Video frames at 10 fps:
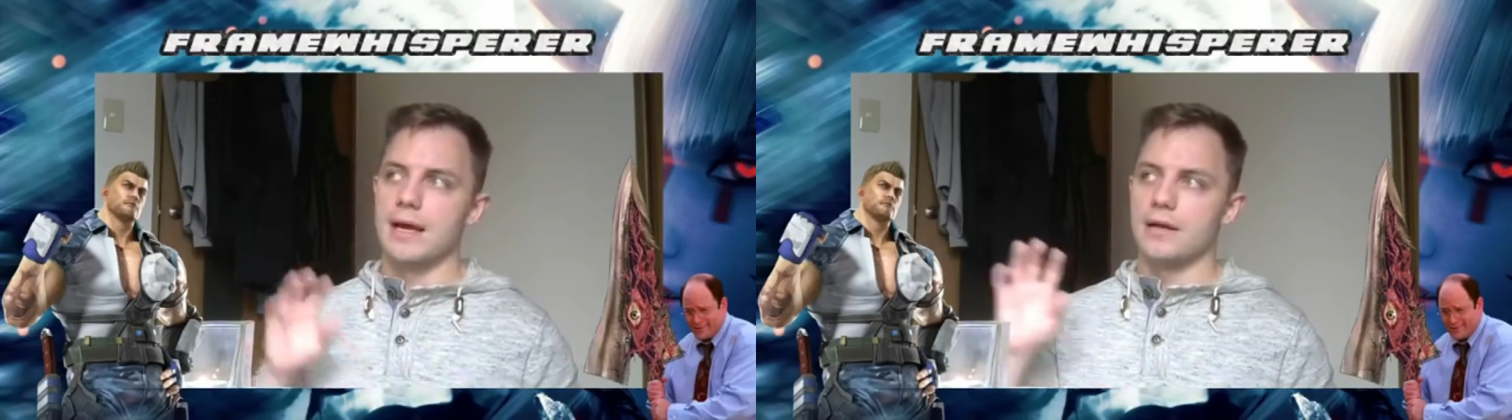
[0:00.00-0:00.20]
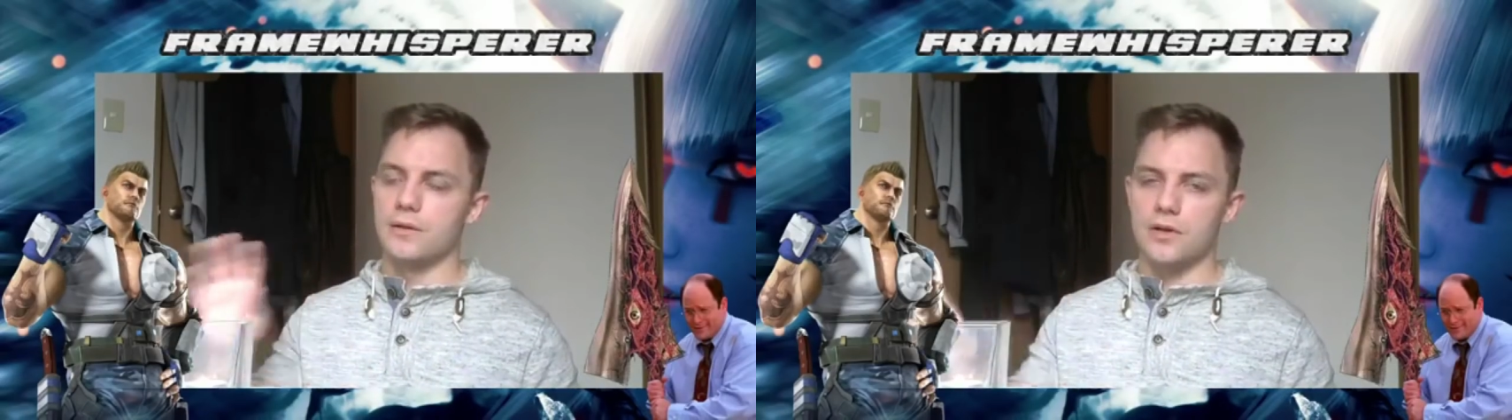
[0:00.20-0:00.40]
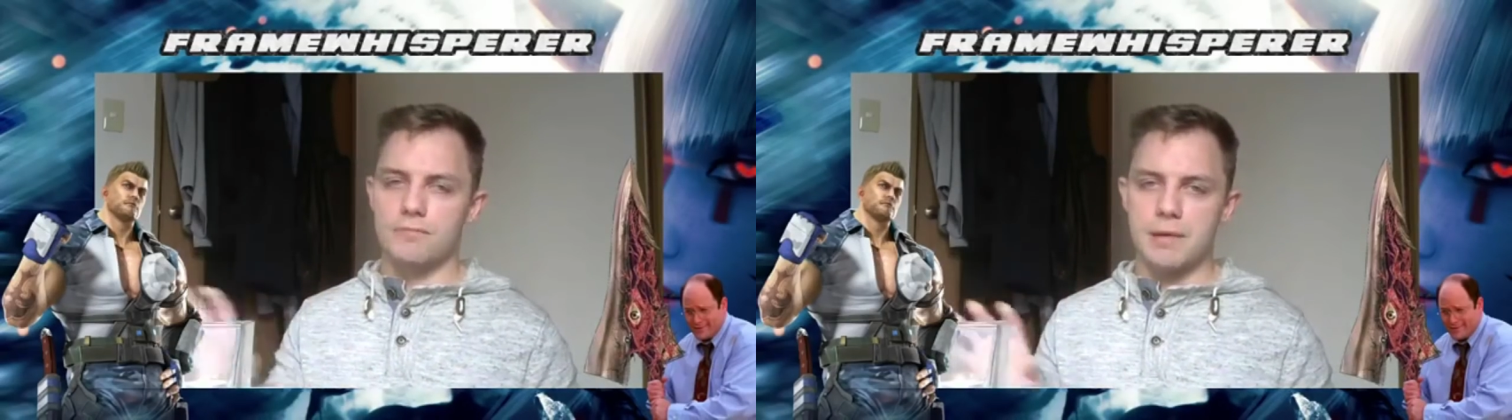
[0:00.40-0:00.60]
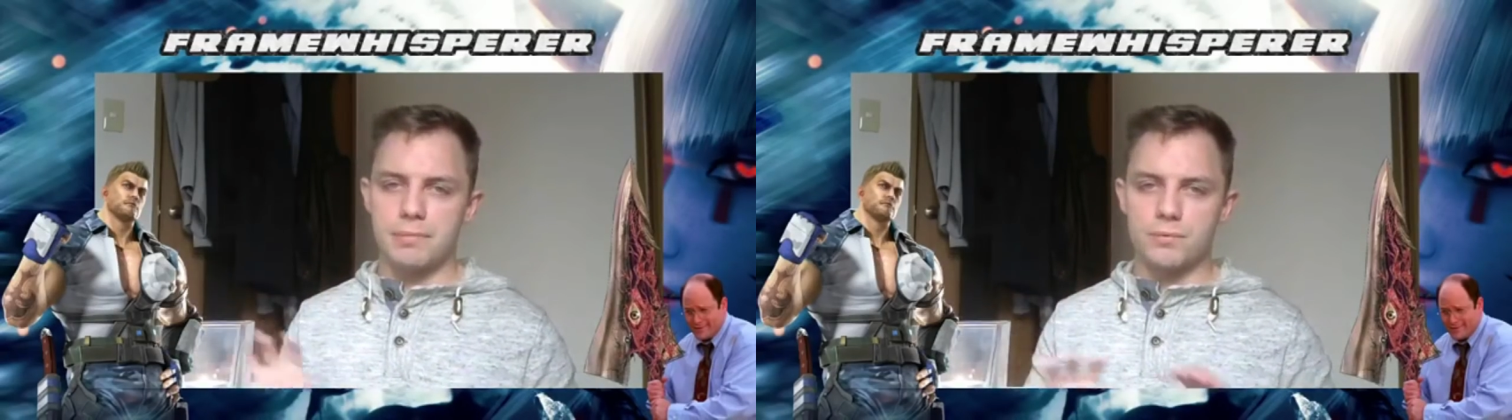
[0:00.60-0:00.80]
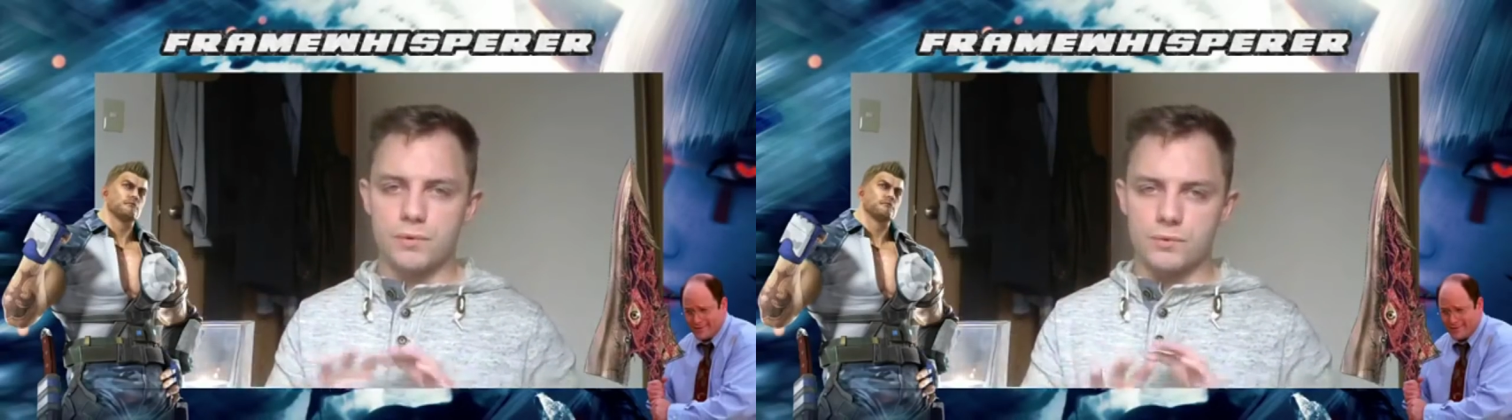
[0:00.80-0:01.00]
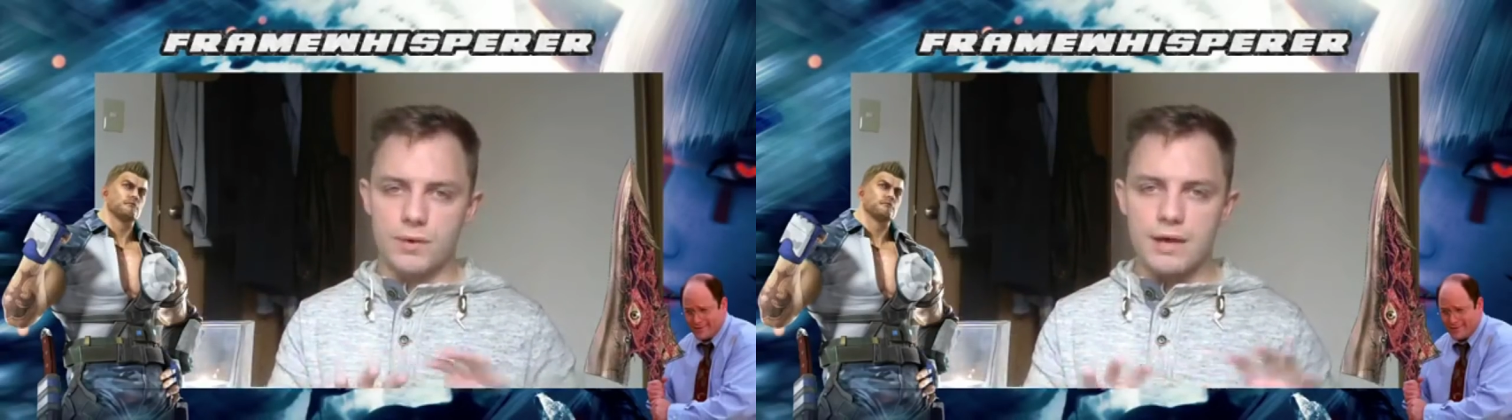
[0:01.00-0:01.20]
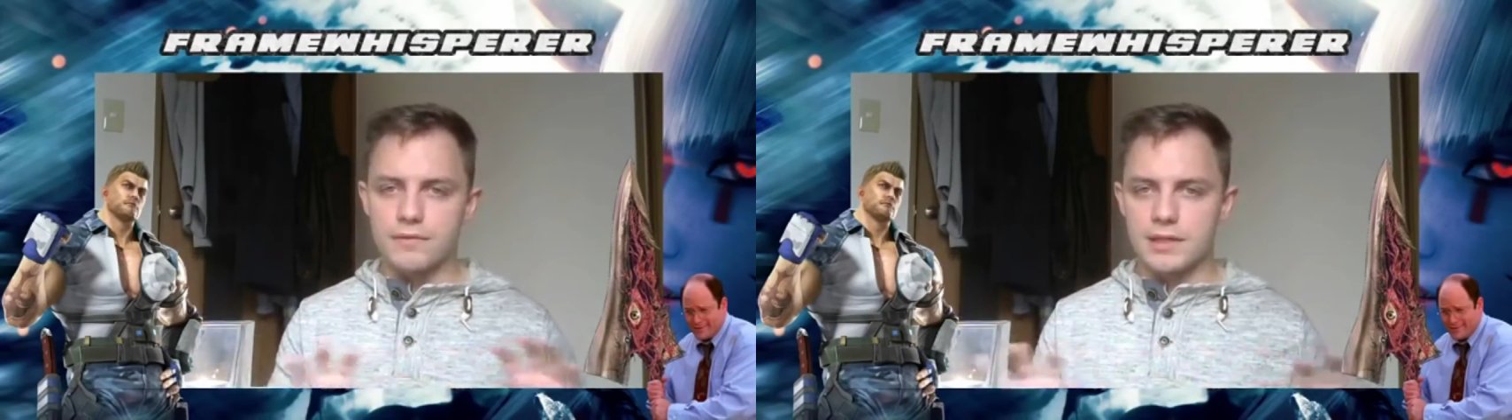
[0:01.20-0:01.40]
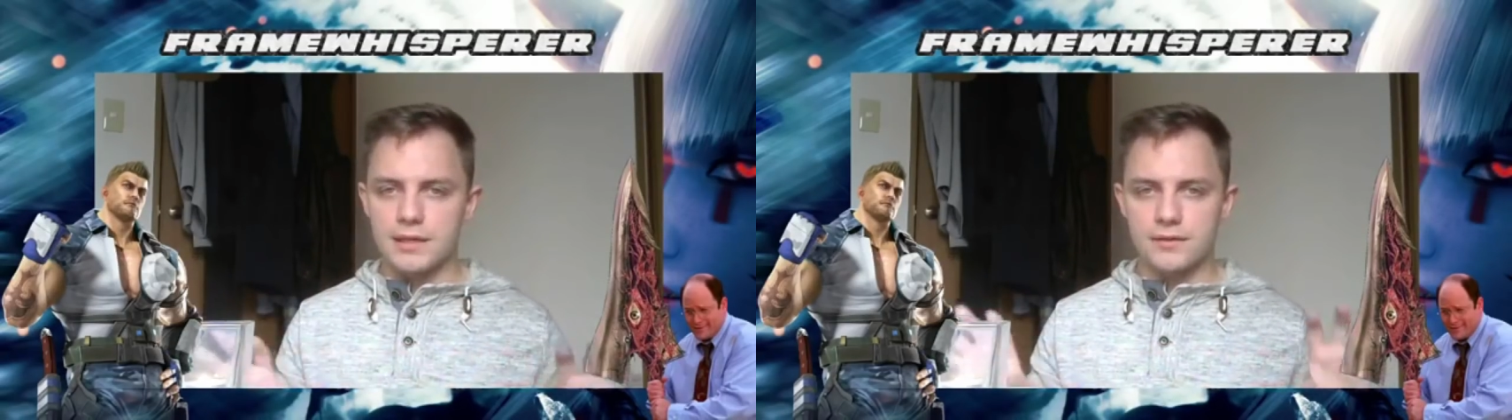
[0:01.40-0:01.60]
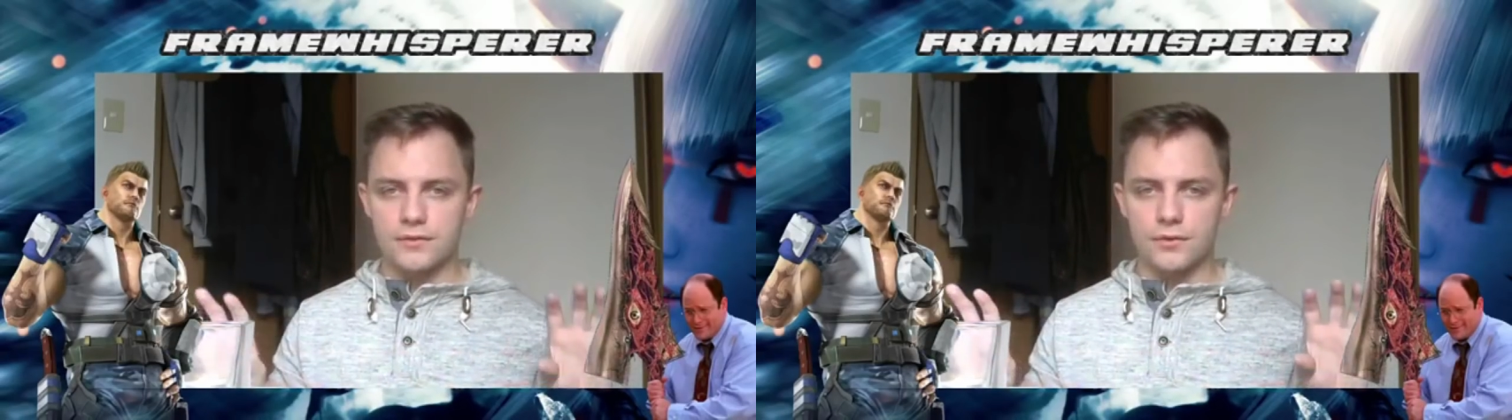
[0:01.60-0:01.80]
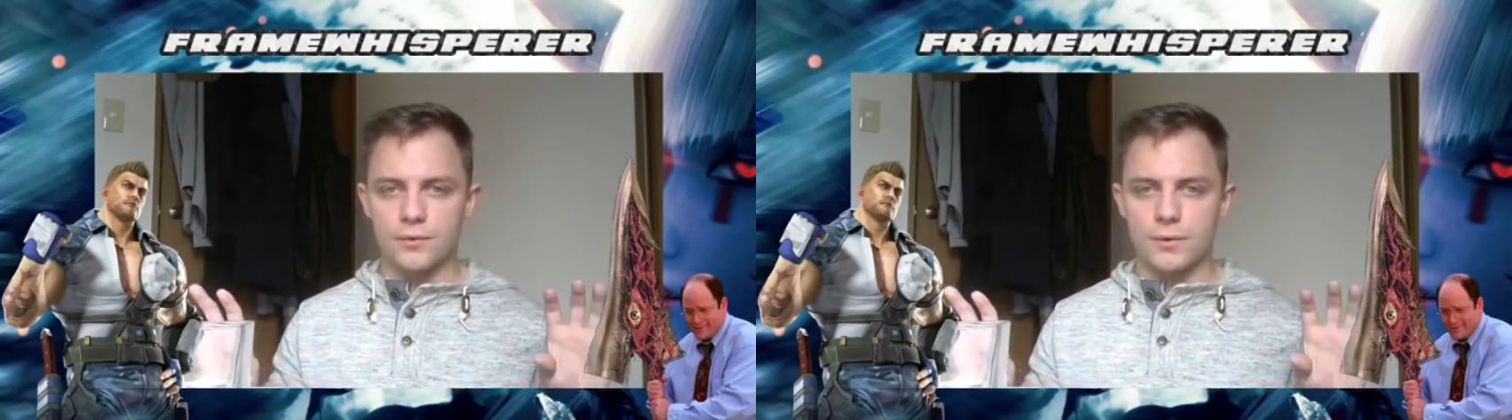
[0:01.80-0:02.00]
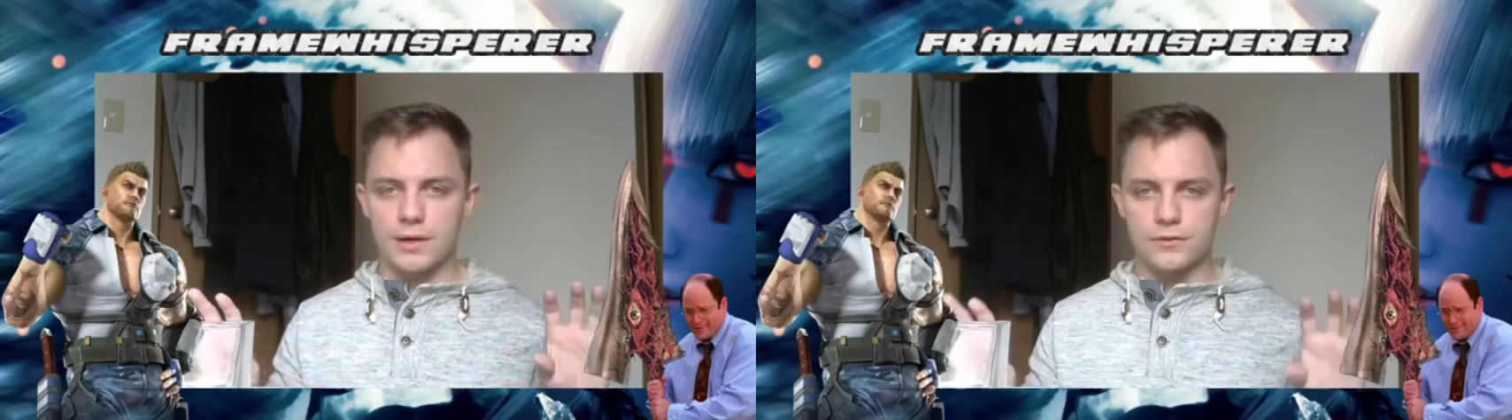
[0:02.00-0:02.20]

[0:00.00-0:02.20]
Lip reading: a lot of people were gravitating to